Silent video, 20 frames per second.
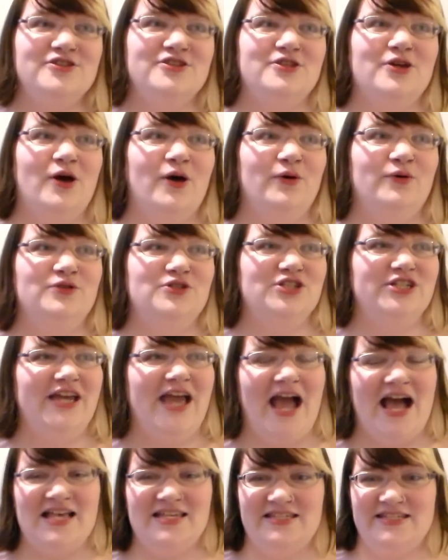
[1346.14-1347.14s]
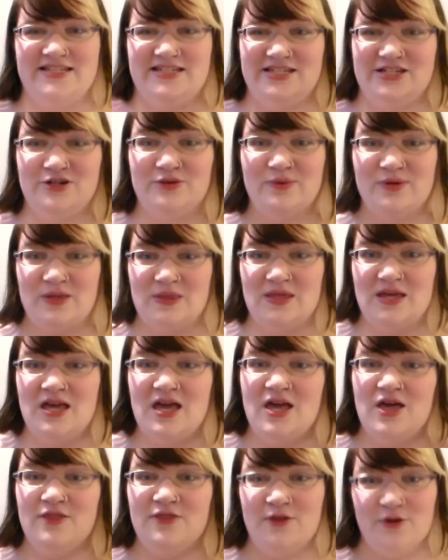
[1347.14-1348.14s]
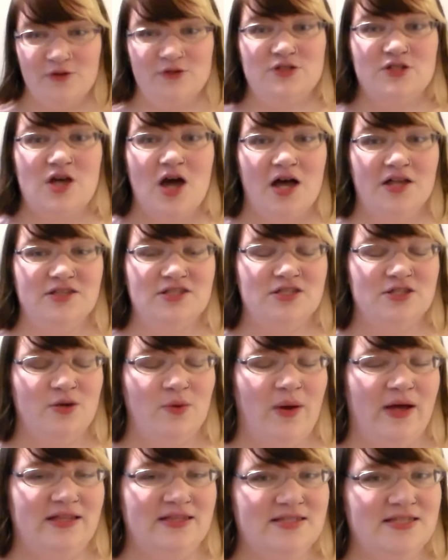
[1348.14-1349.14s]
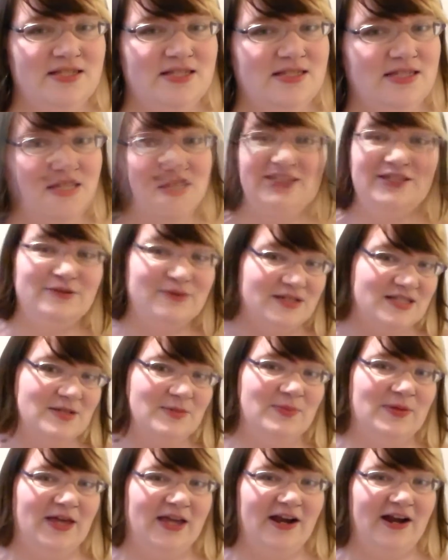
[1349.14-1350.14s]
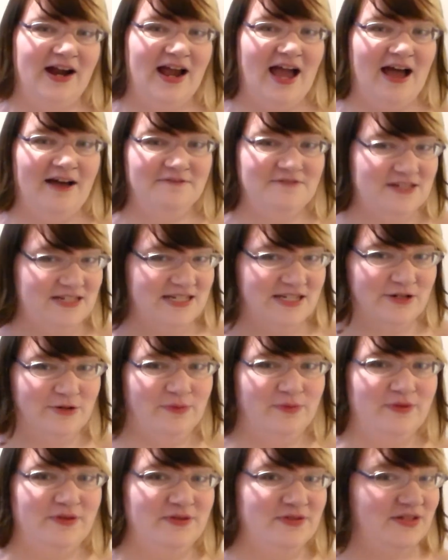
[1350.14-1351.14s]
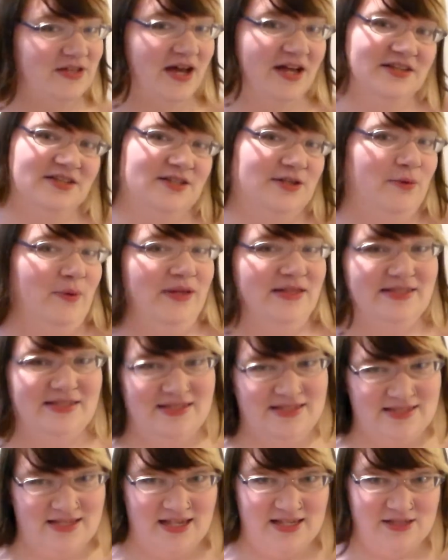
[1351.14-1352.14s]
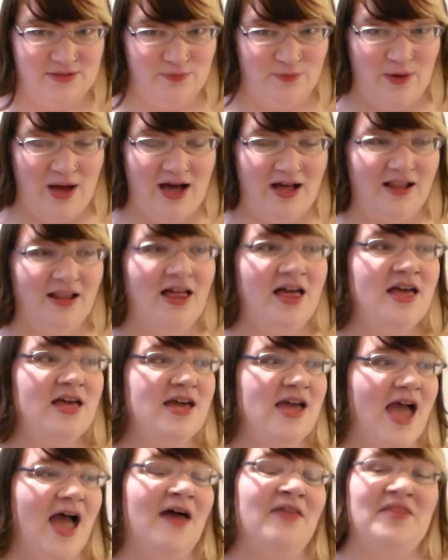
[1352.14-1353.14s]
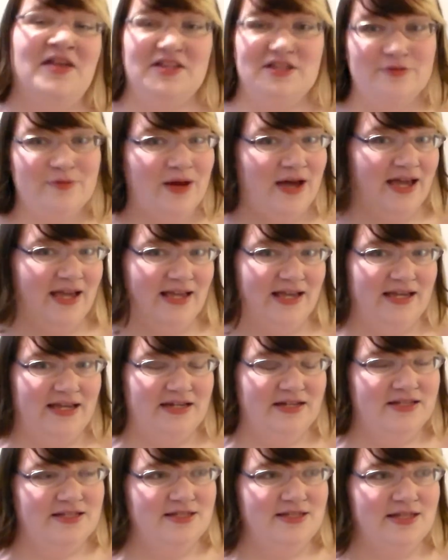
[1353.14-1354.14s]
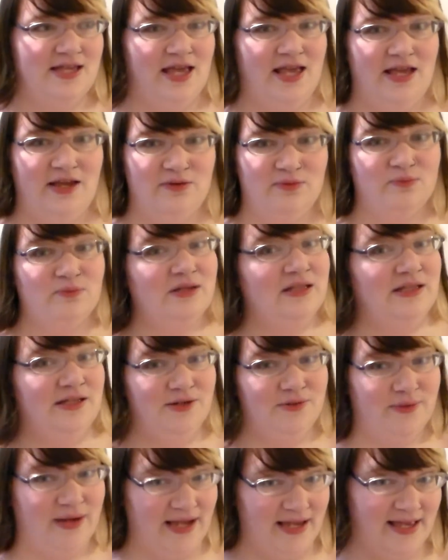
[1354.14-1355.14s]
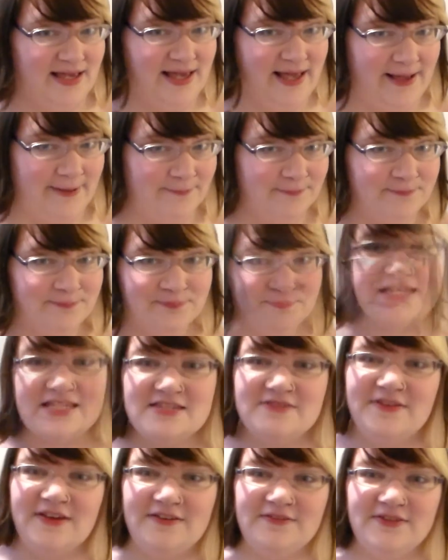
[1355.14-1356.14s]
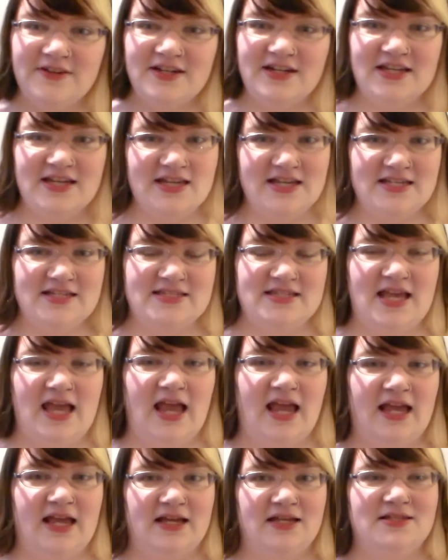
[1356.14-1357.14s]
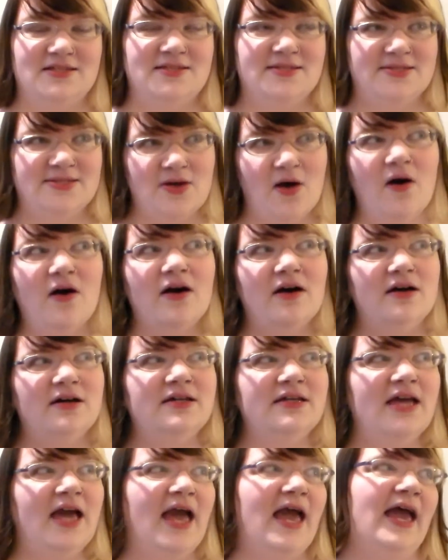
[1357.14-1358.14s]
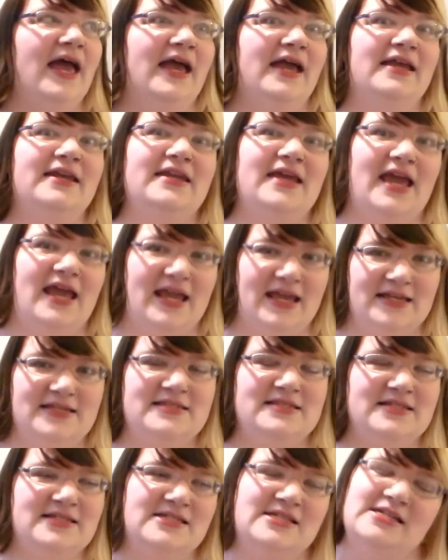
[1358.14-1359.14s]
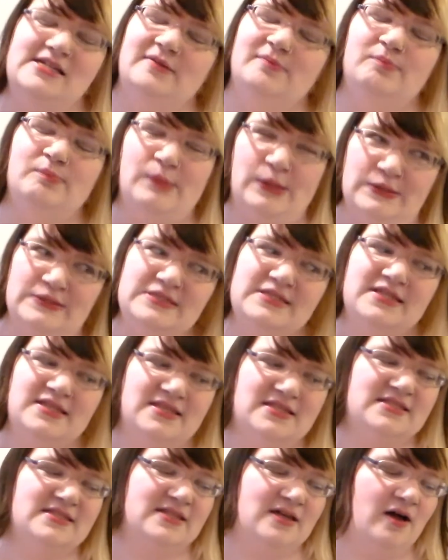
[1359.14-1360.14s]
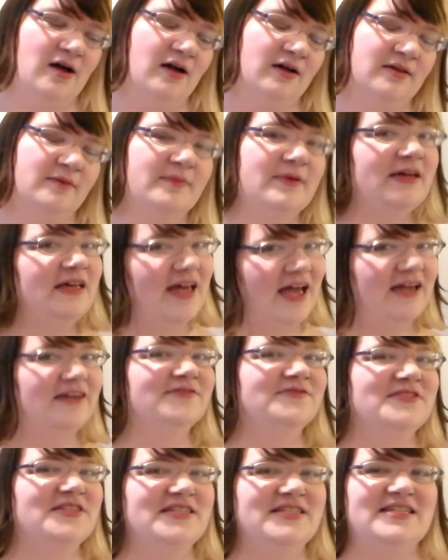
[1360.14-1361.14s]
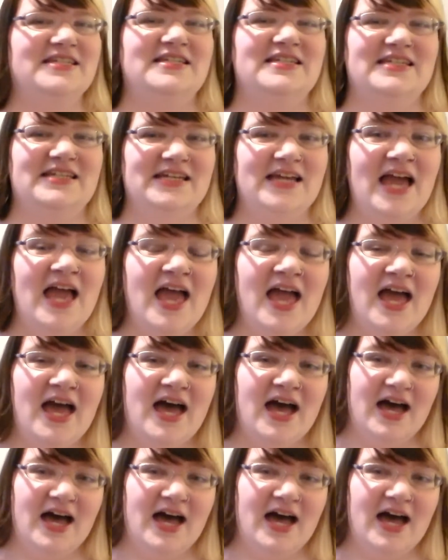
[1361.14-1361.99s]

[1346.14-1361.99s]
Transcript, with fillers: so she has to deal with those consequences, and you as a player have to deal with those consequences as well, and that's why it is a really great game. Next favorite is a song and a C D, mostly the song, but kind of the C D.